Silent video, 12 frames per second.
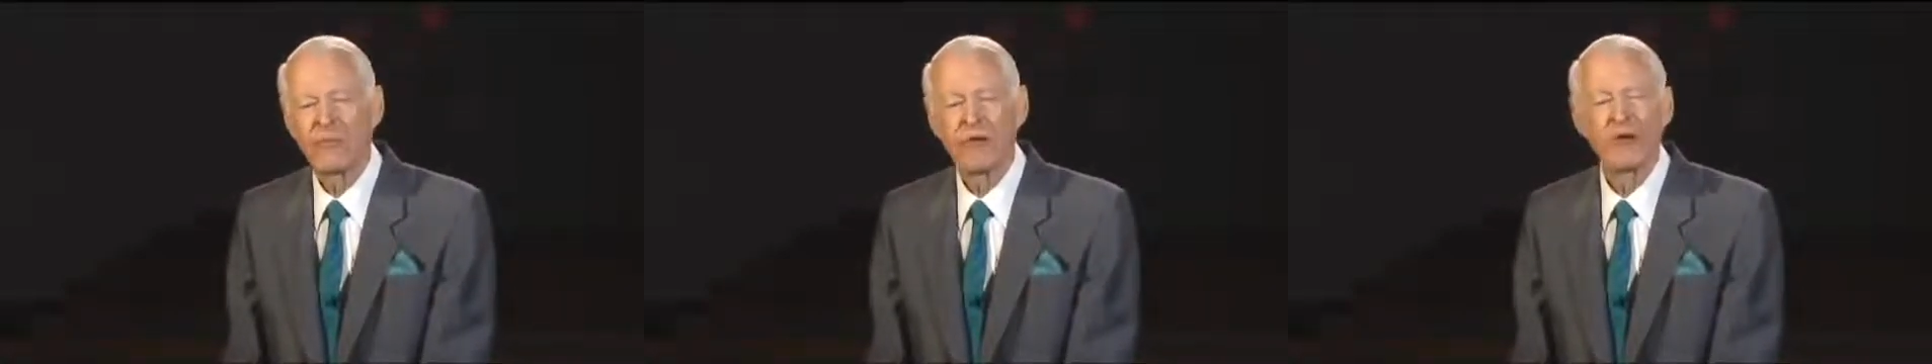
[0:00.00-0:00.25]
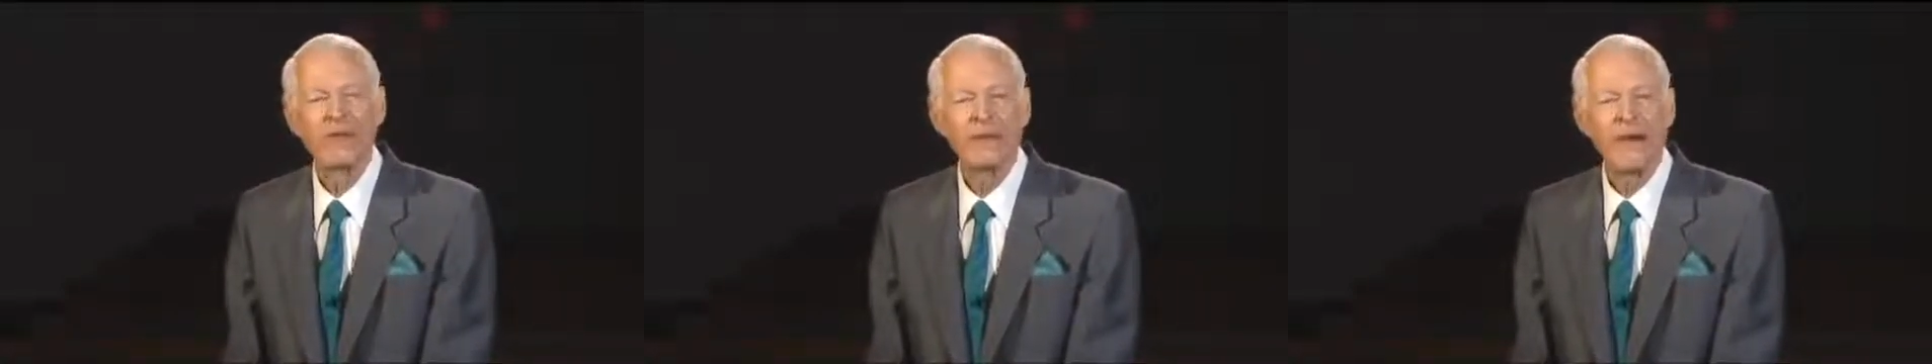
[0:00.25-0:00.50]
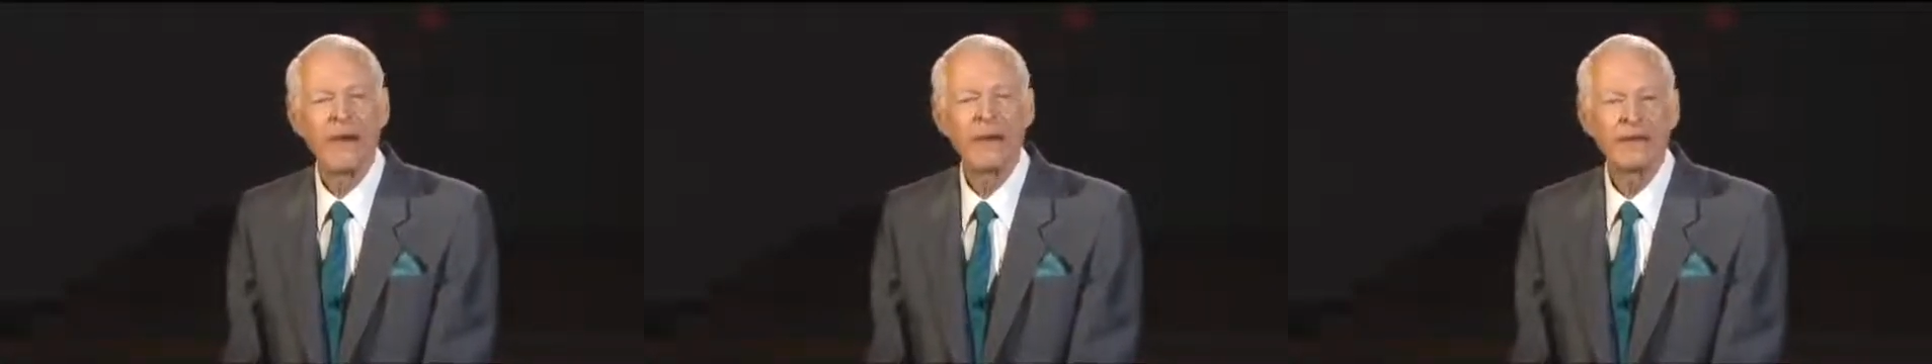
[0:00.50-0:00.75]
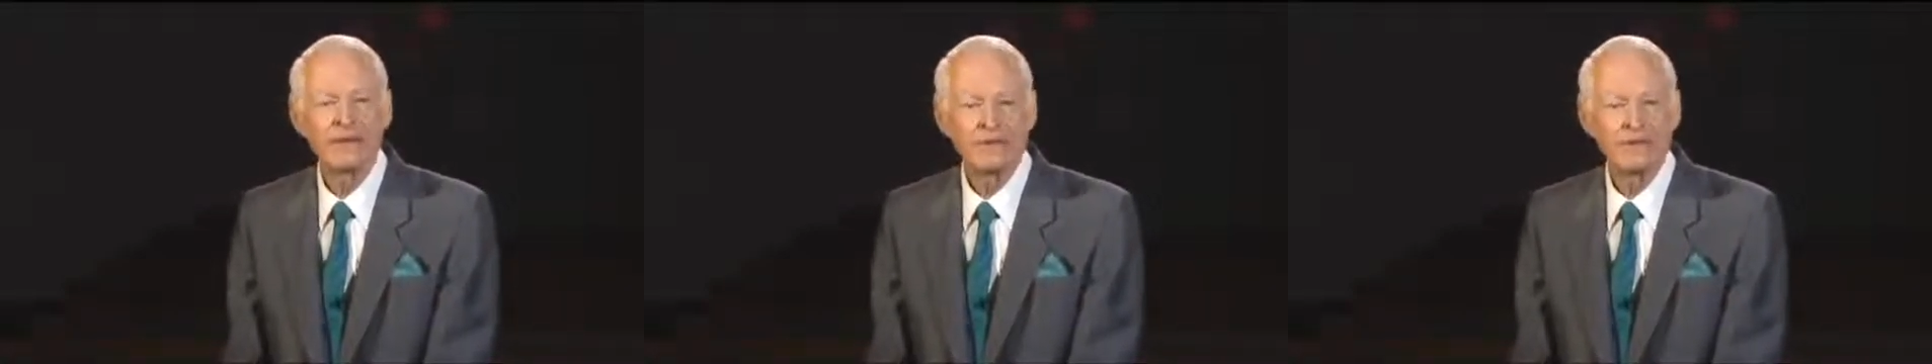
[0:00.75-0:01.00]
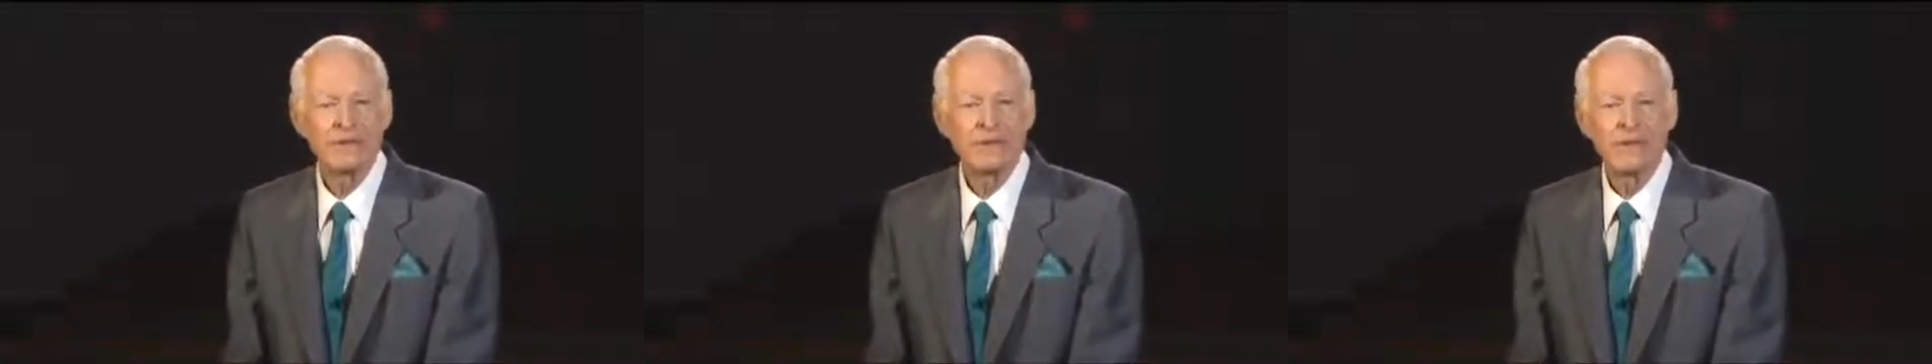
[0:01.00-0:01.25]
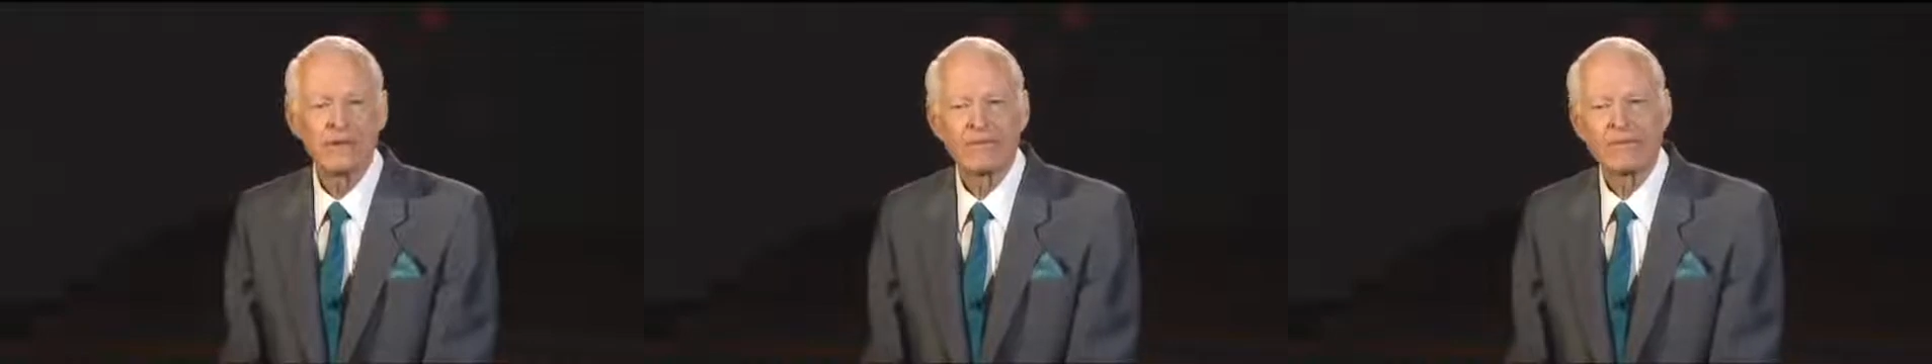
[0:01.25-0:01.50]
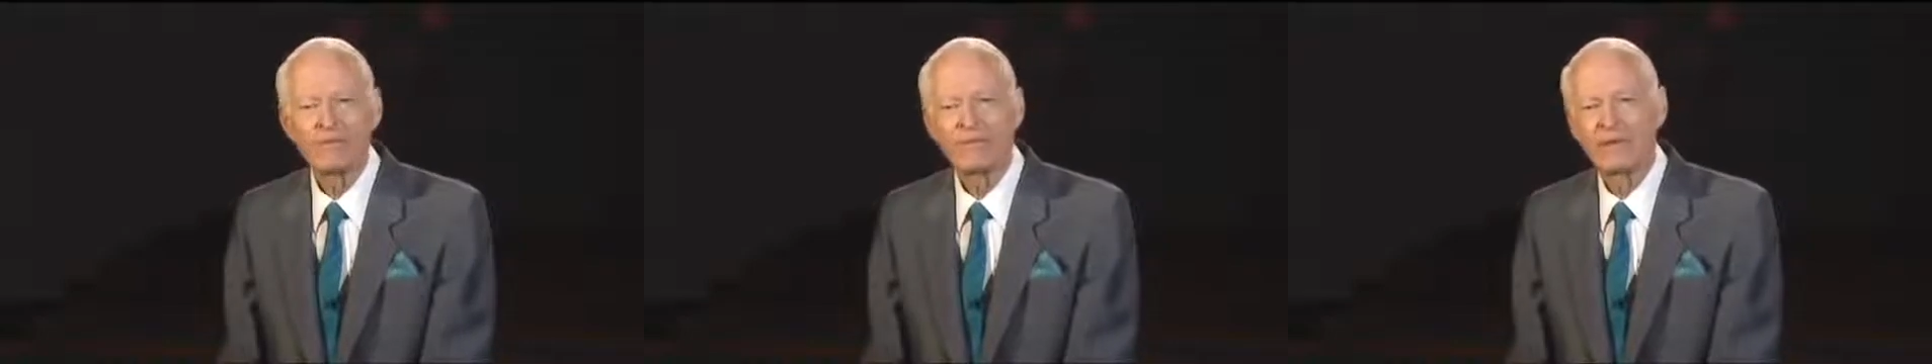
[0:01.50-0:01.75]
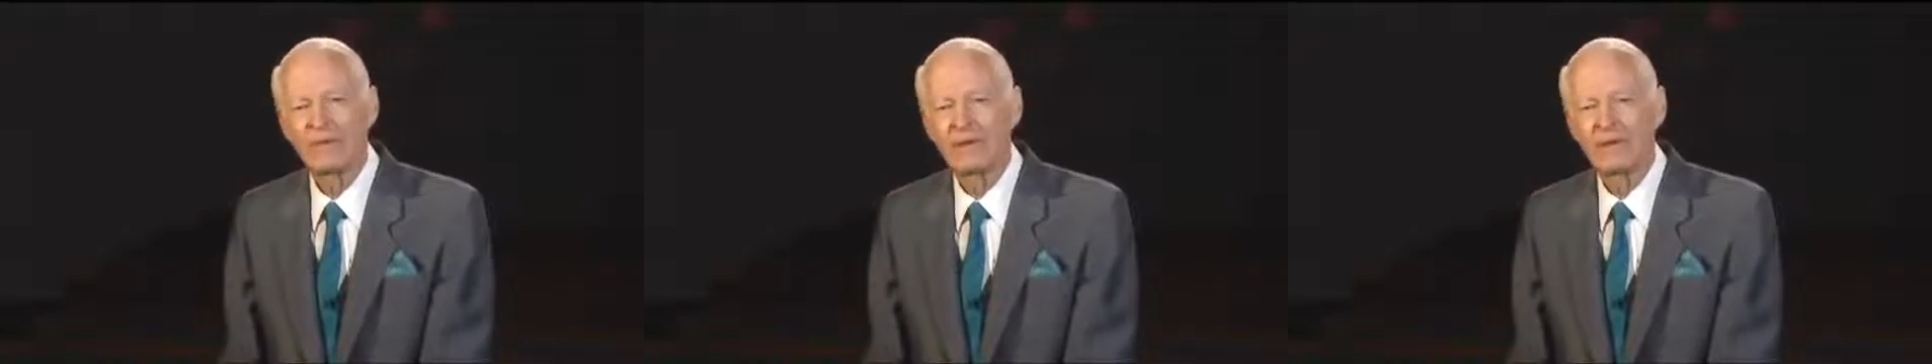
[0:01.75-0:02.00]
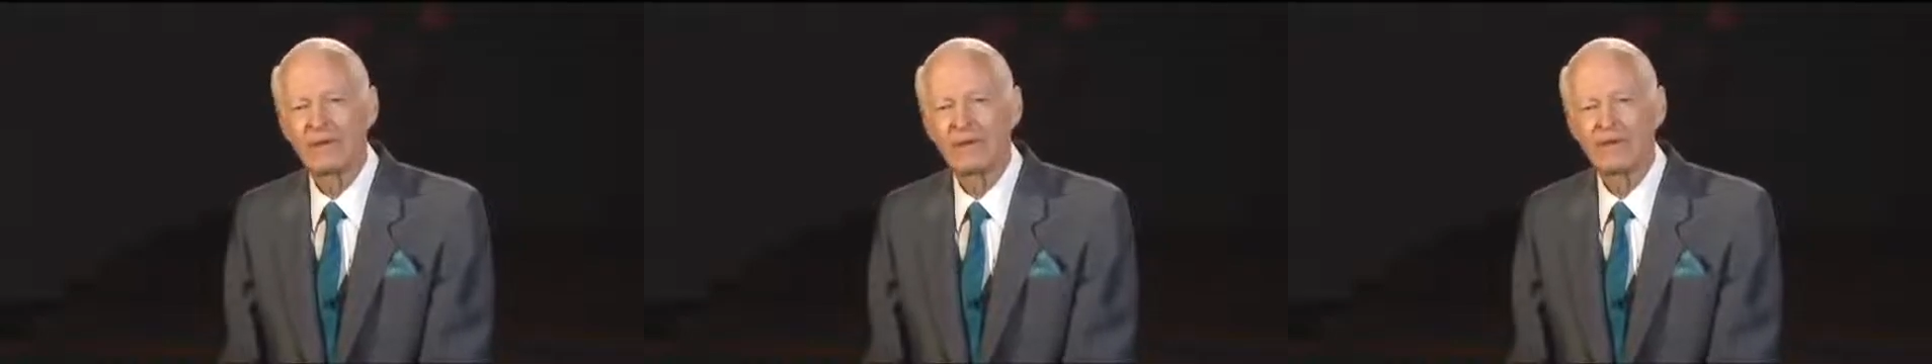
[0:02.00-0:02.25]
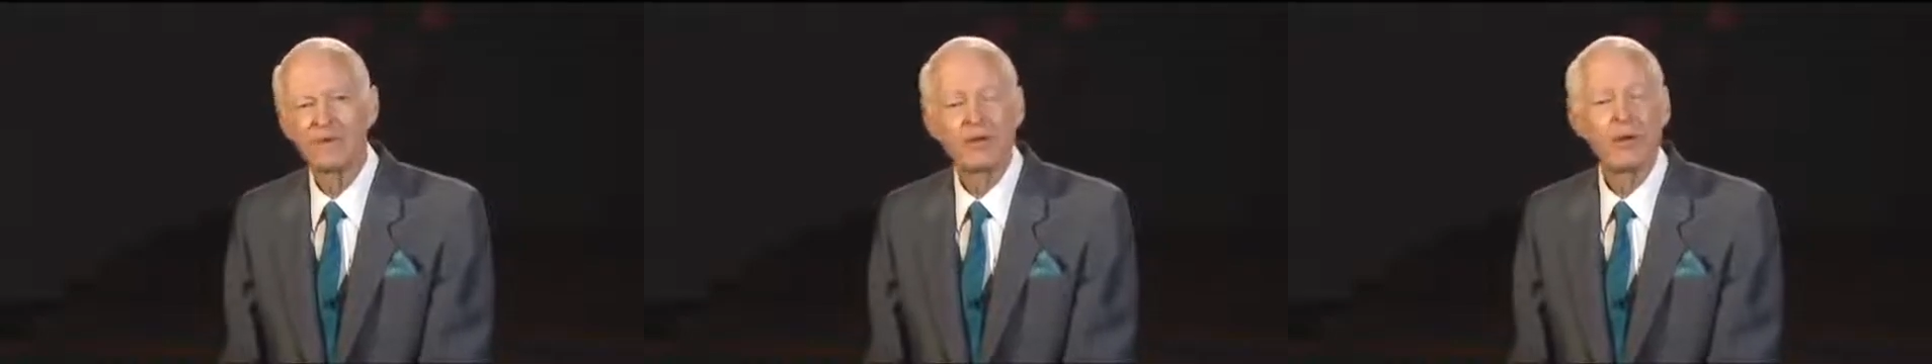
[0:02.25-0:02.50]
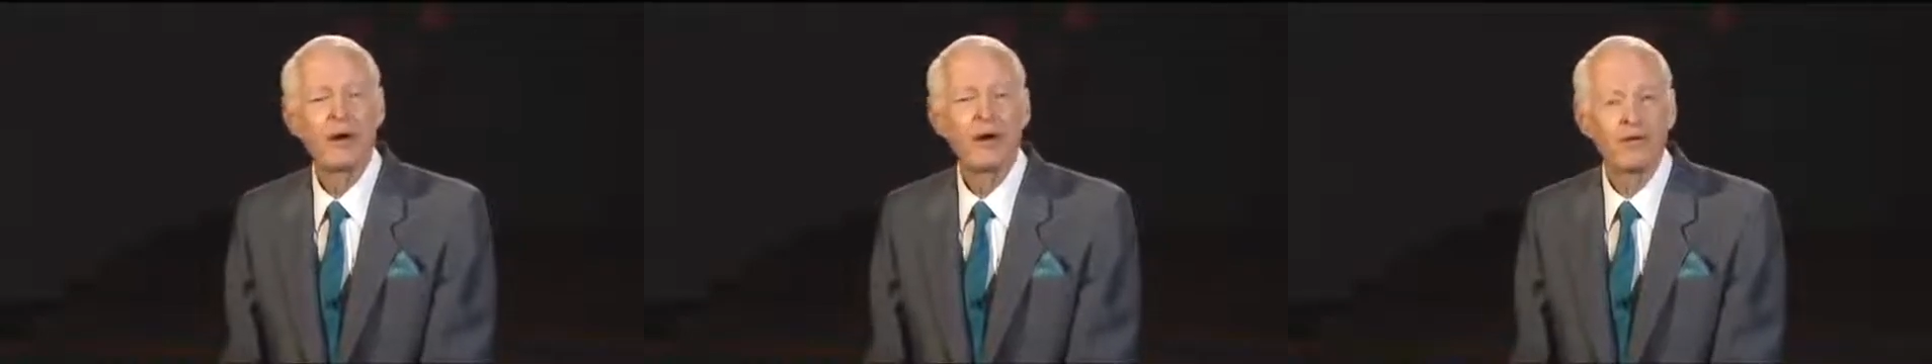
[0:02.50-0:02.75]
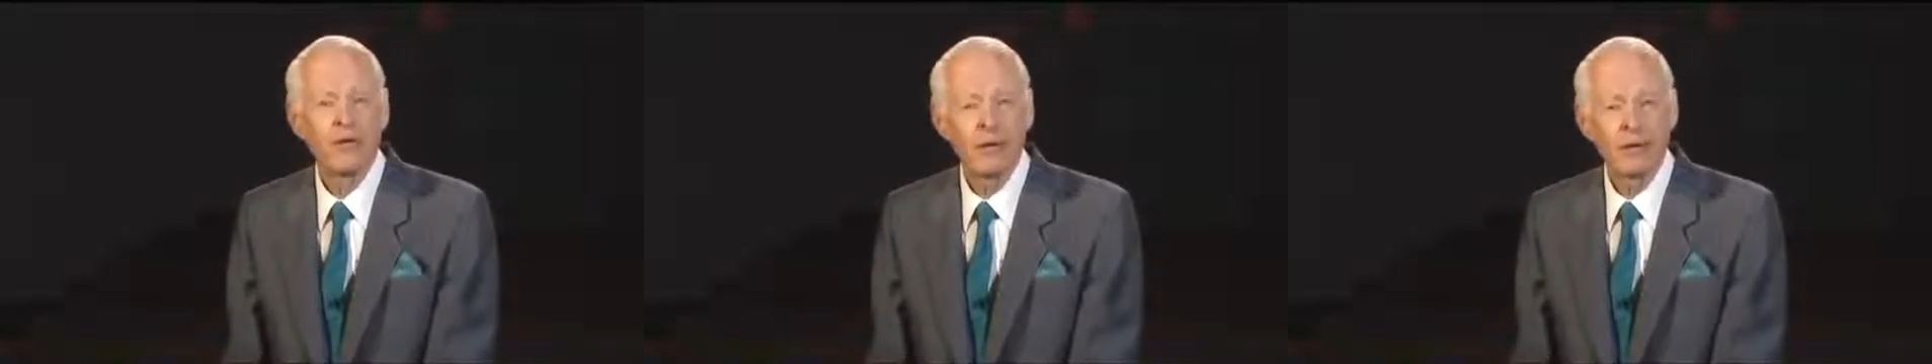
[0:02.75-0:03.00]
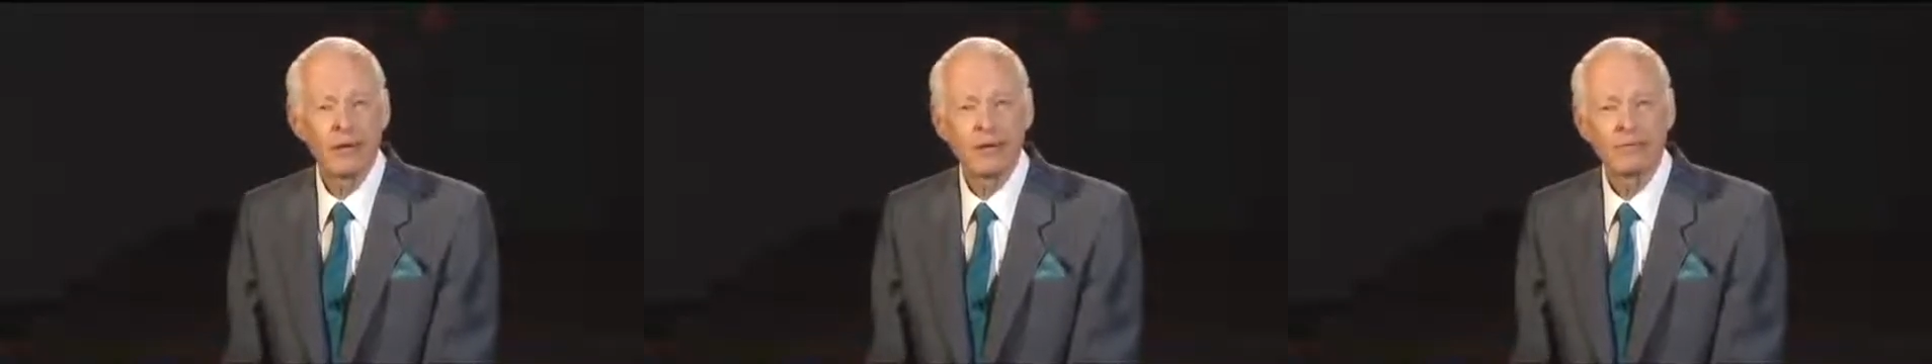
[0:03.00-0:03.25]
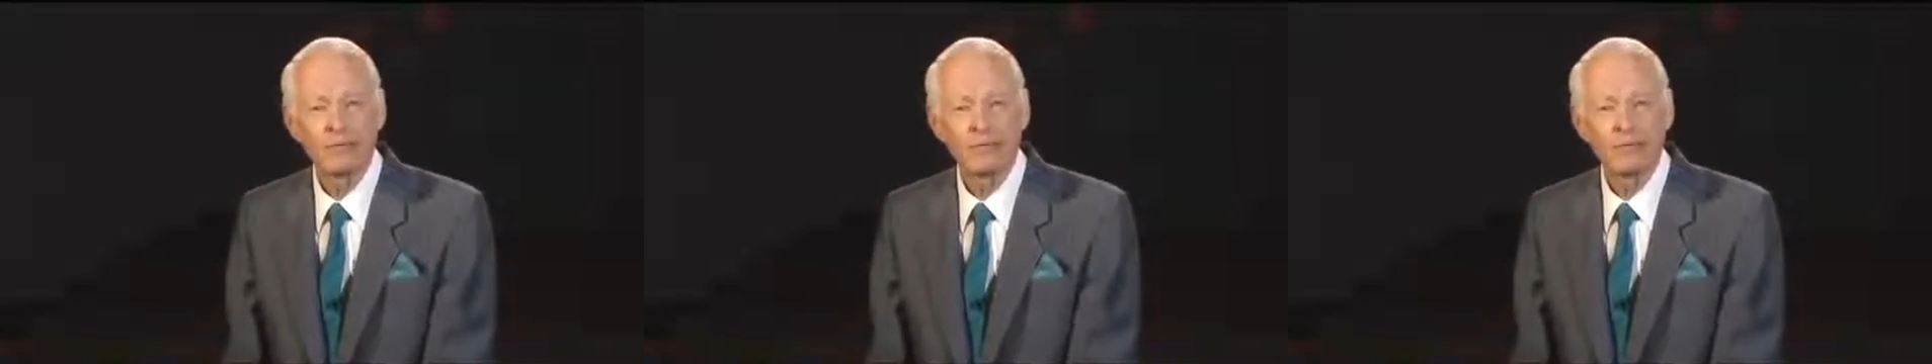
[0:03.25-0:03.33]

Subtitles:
They're in their 80s, still healthy.